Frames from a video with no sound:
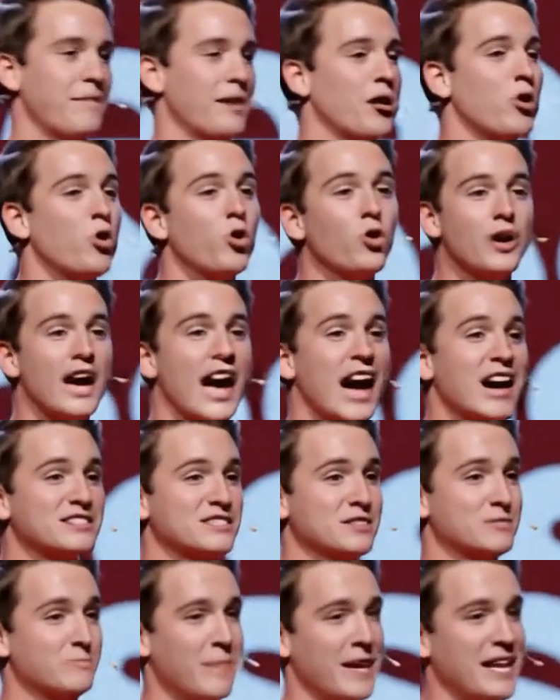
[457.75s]
I mean, who
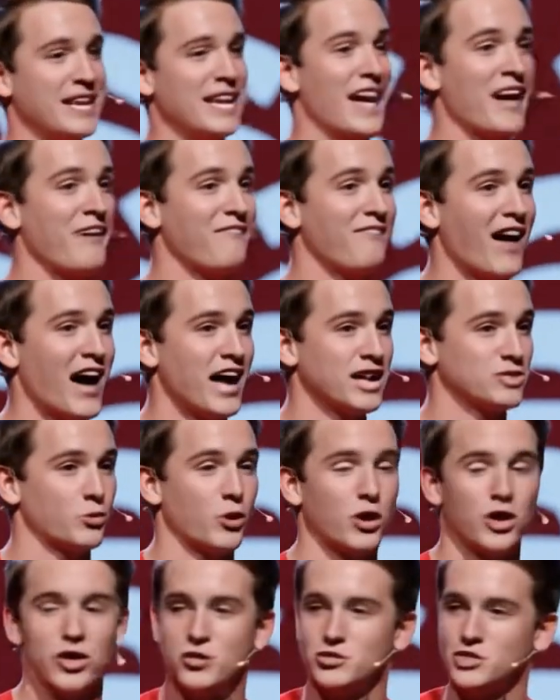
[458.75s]
cares if P D F files
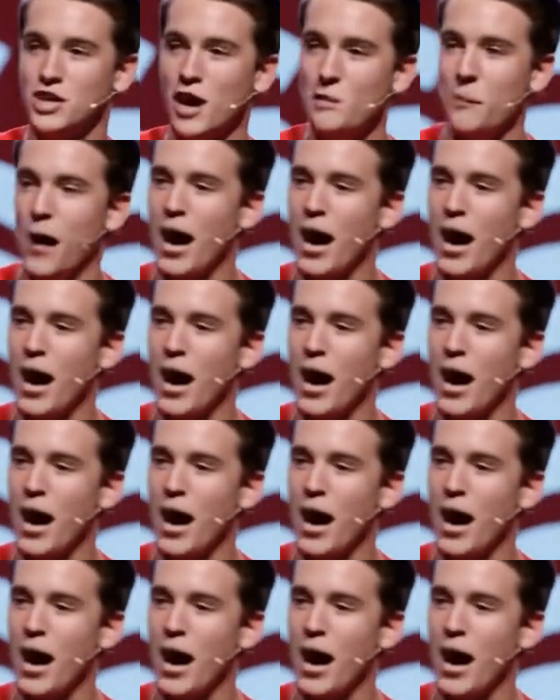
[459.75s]
want to use our